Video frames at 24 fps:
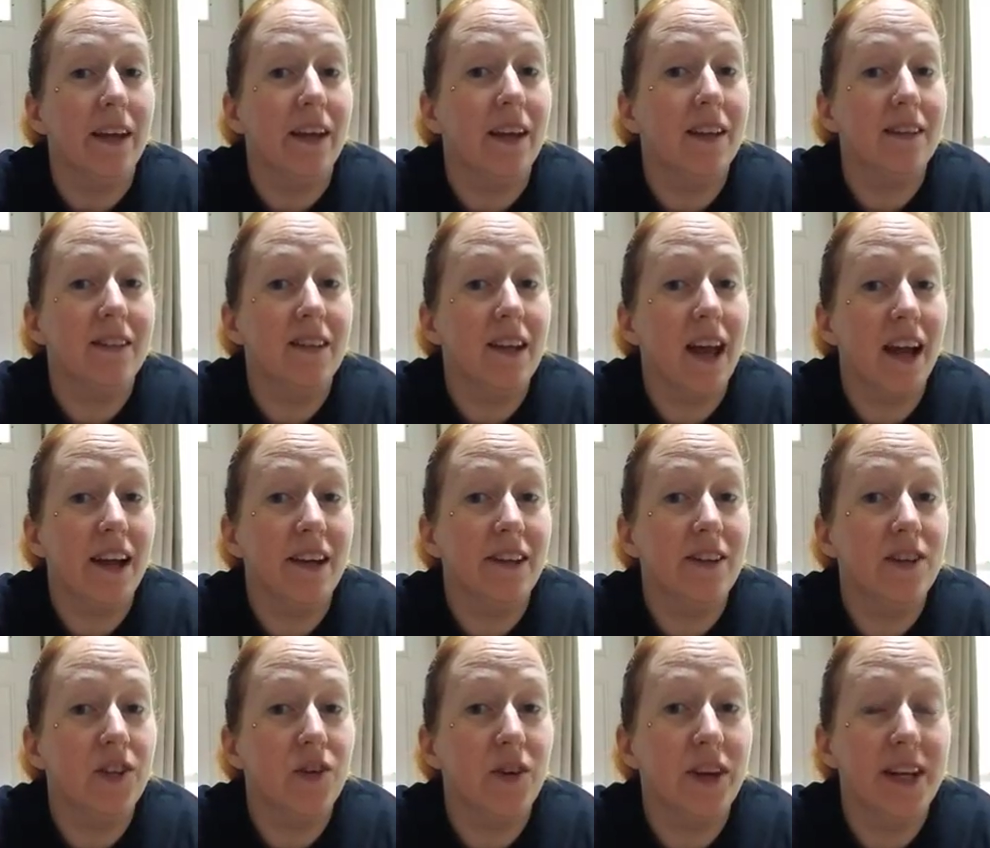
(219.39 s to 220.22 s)
It's not
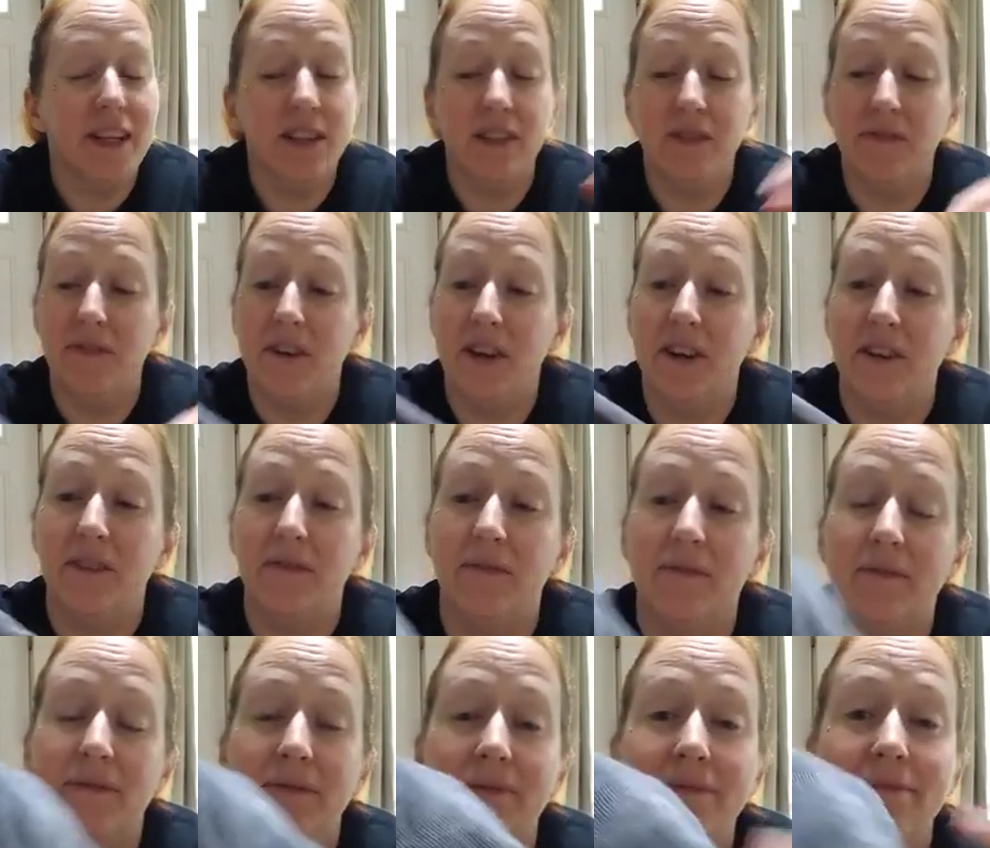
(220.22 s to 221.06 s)
going to transfer.
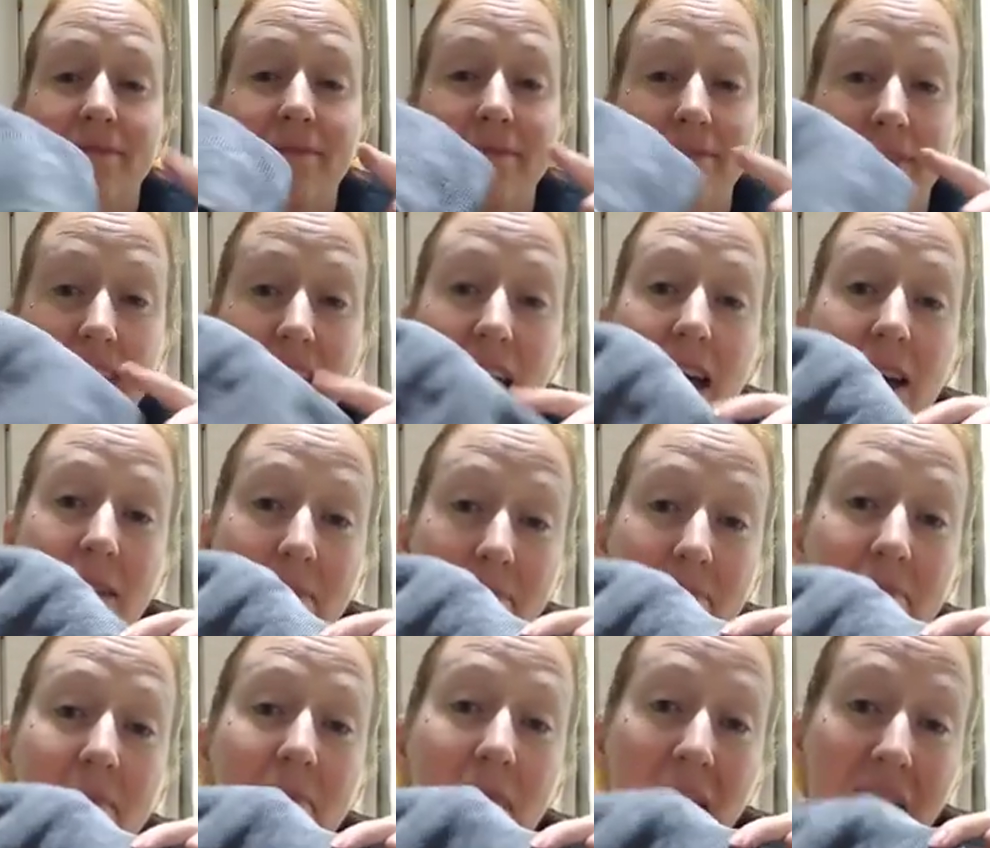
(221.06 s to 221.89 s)
Yeah,
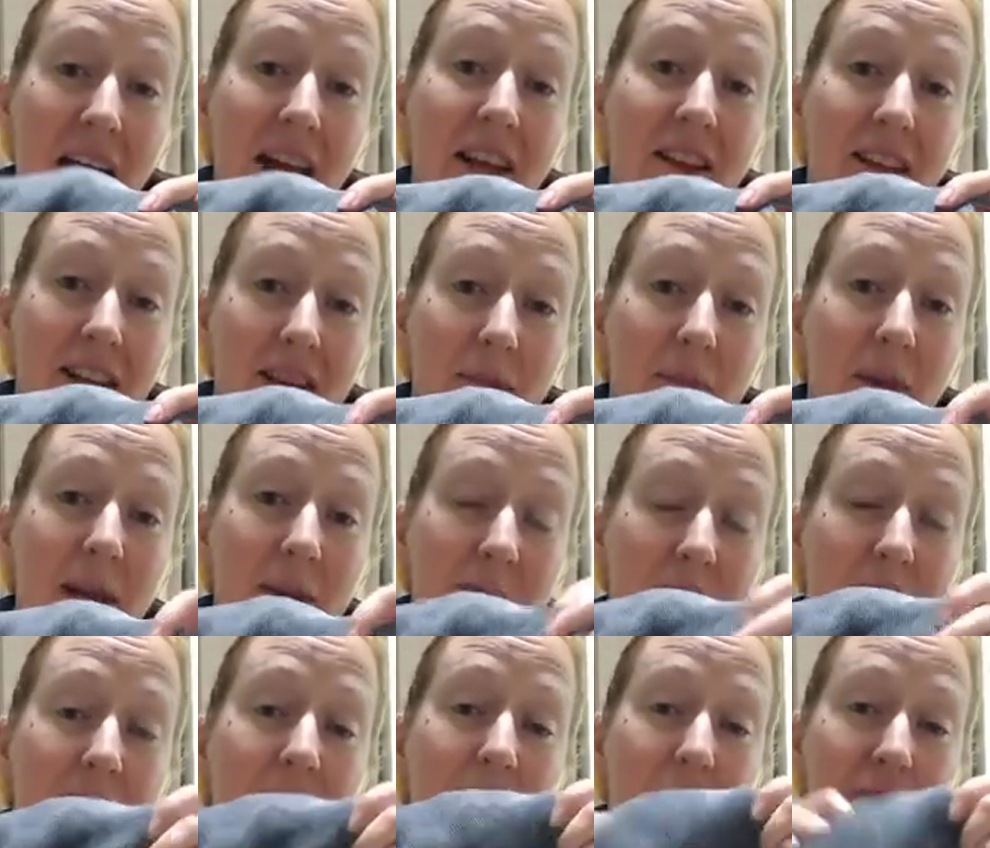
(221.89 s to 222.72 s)
I cleaned my
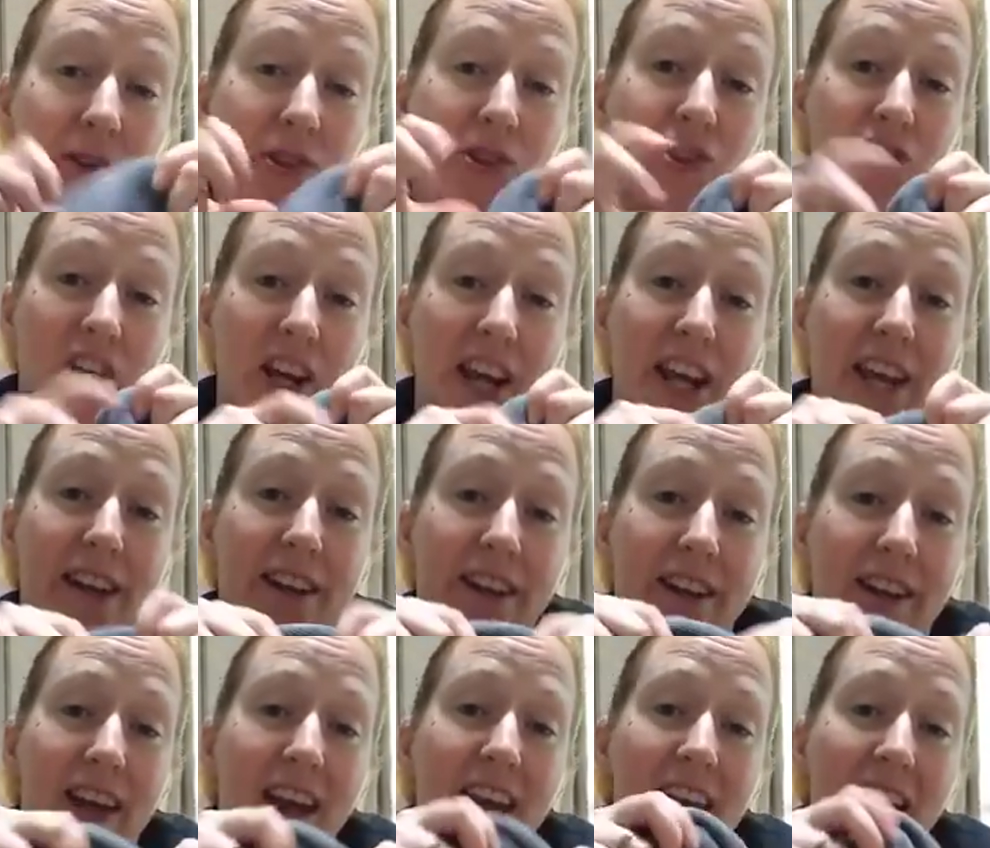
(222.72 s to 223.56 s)
plate with
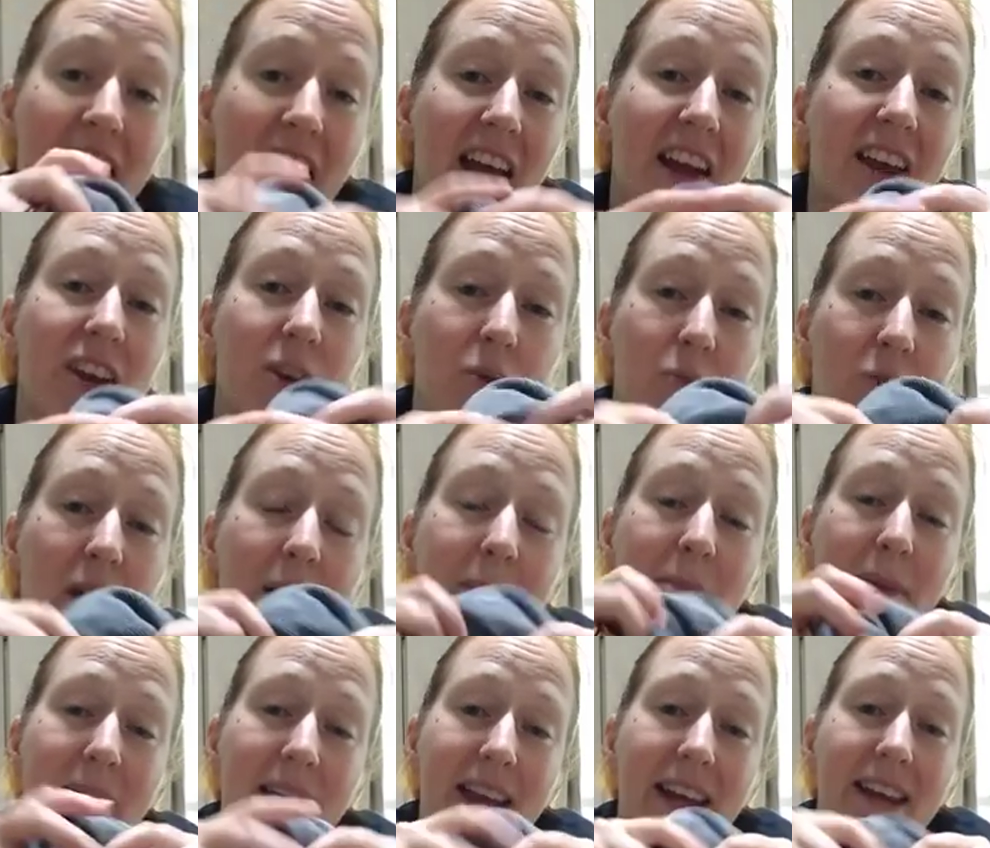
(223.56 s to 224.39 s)
chicken, and I can
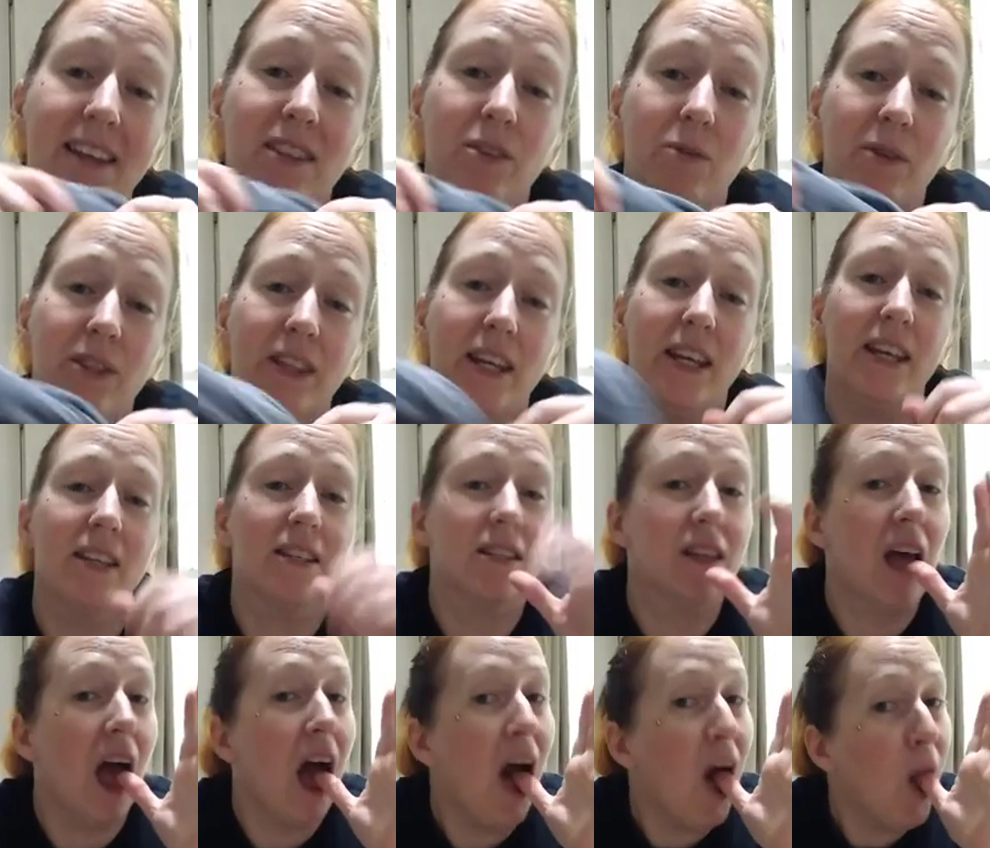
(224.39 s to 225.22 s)
wipe my hands with
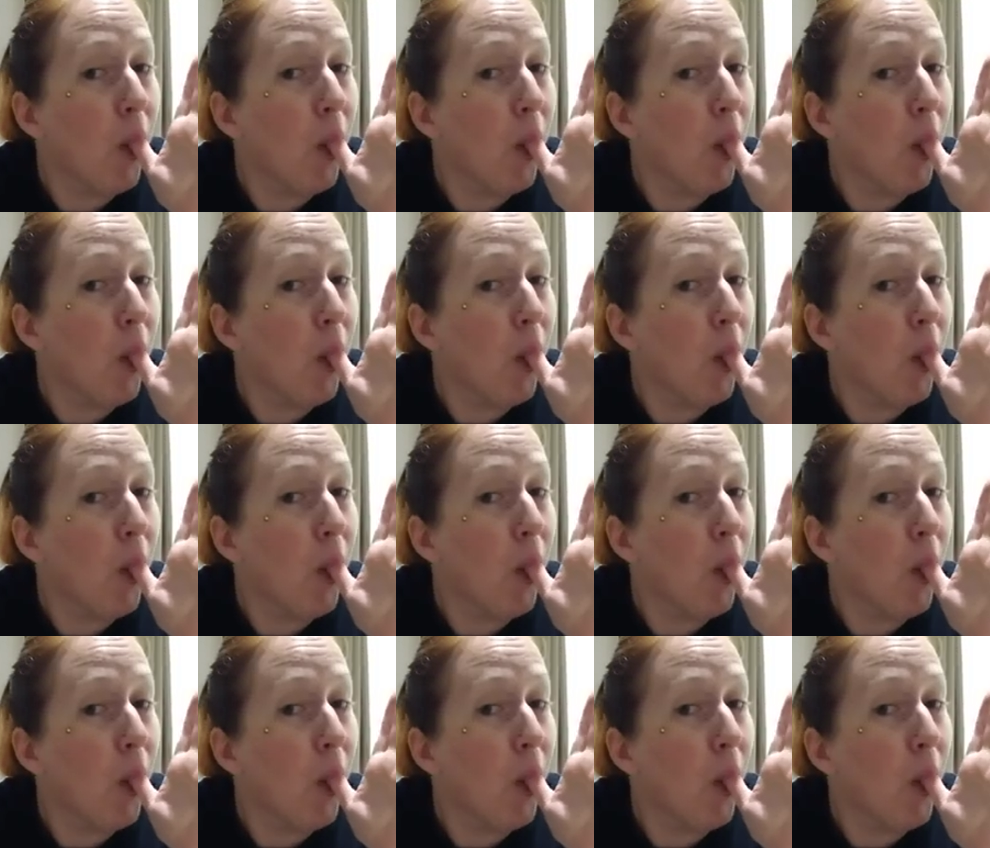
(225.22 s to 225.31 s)
this.